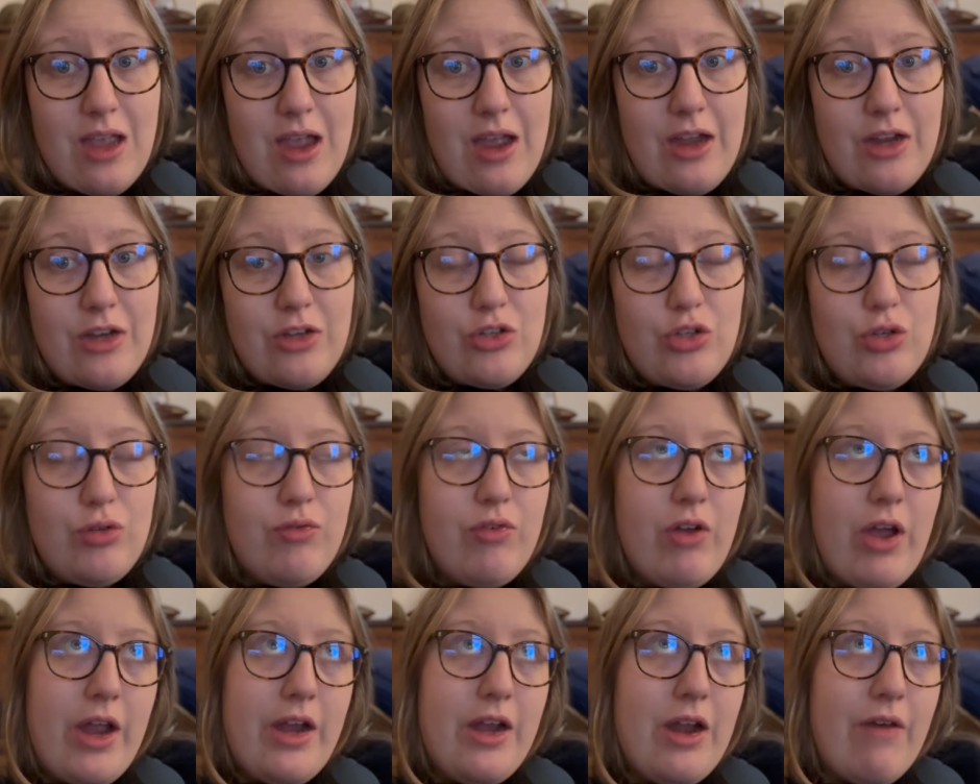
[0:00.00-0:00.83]
and you
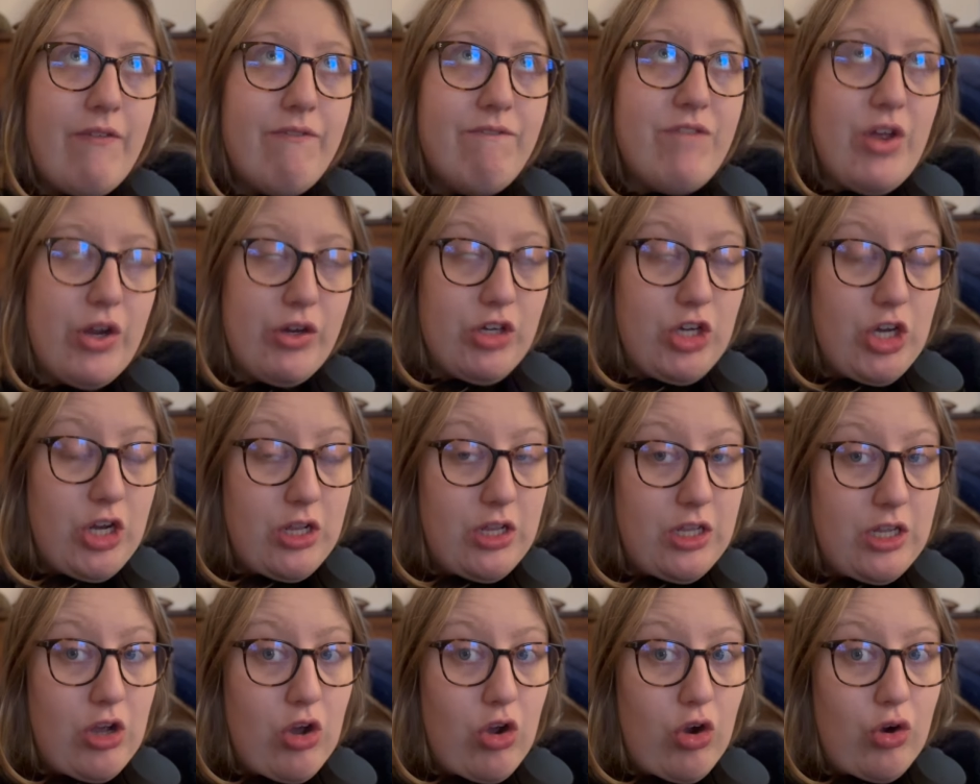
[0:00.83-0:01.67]
find out very
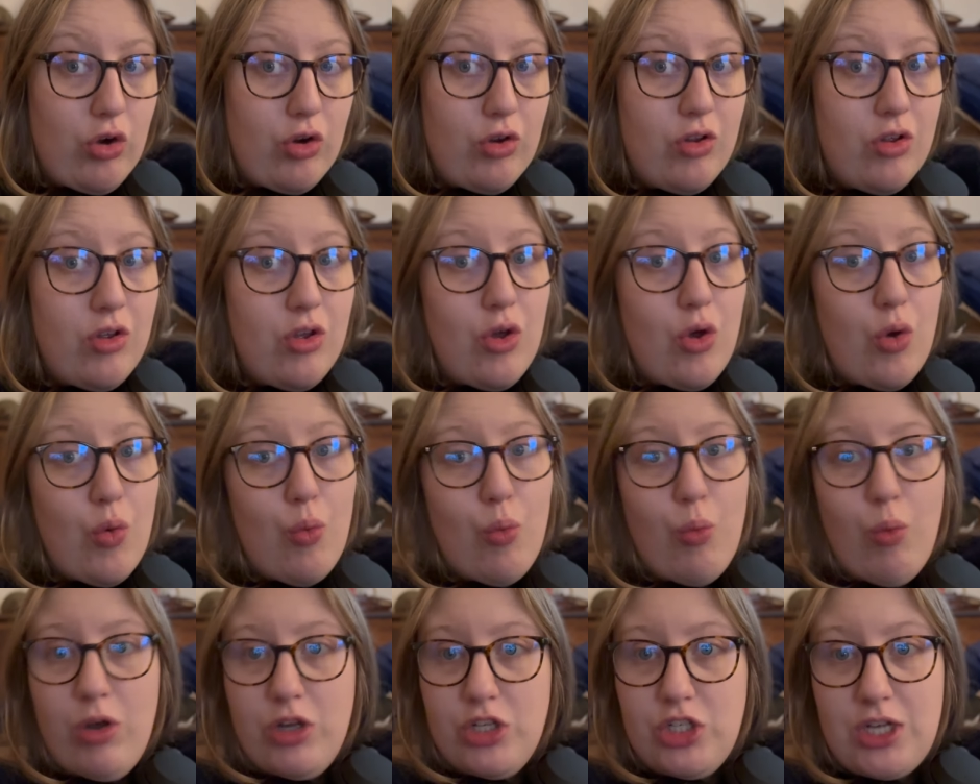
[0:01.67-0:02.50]
early on
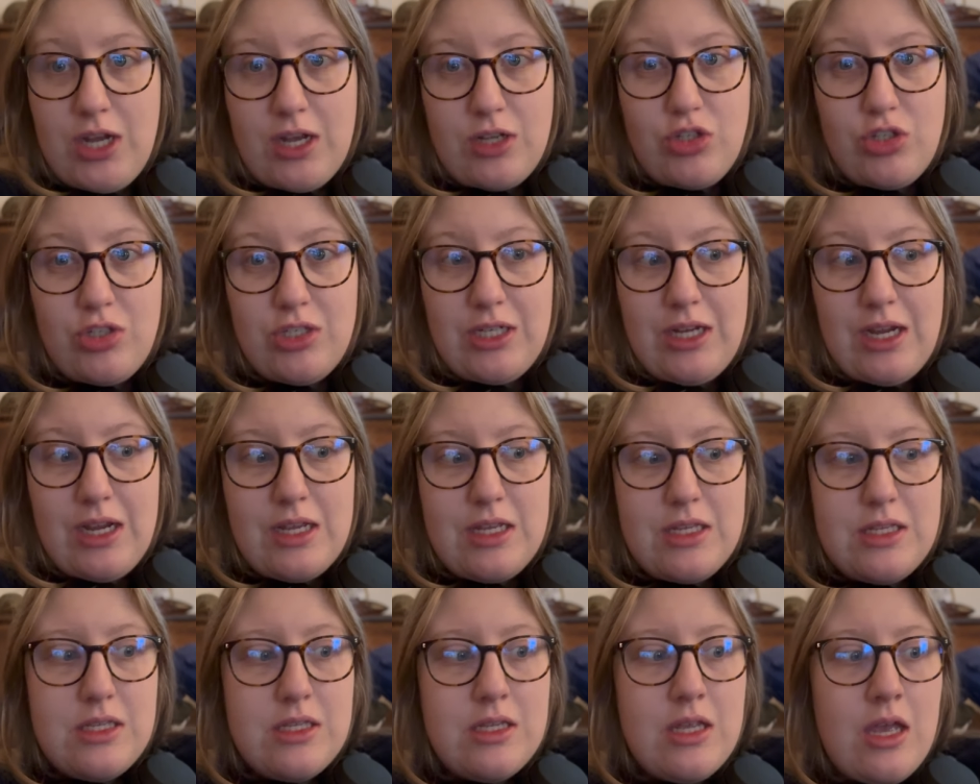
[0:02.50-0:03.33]
what she actually
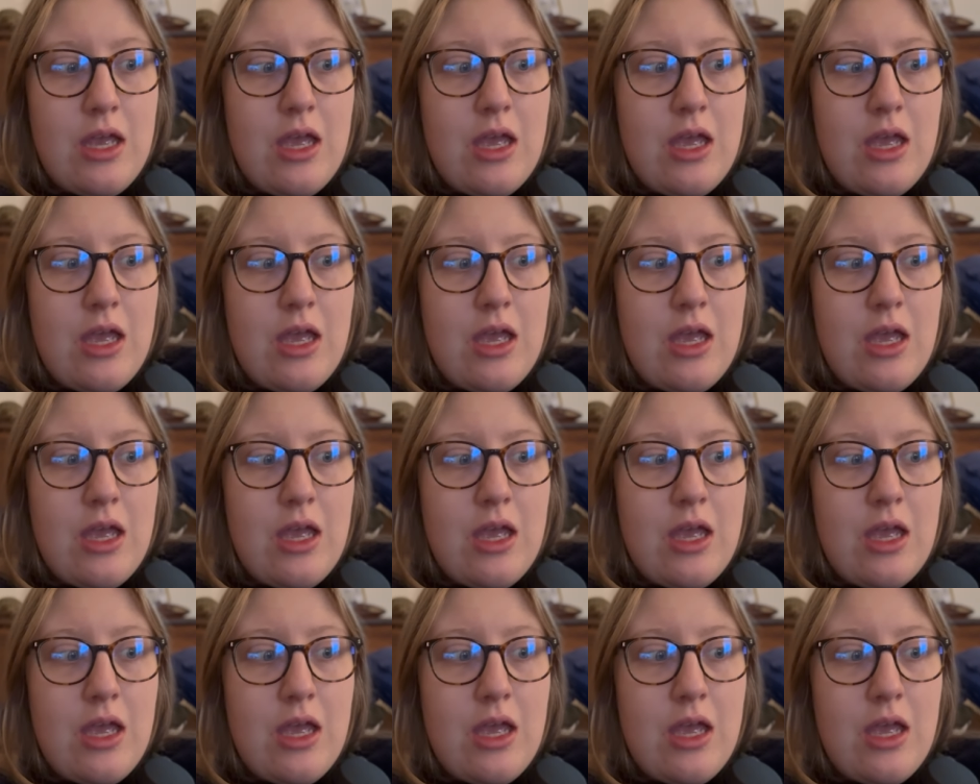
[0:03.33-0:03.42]
is.